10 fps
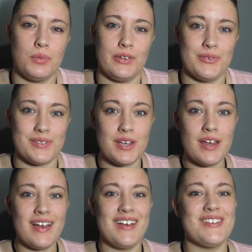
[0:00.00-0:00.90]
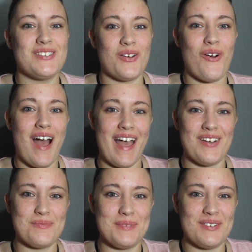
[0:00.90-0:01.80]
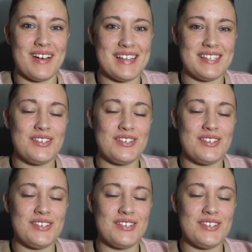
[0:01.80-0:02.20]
blues. So I hope you guys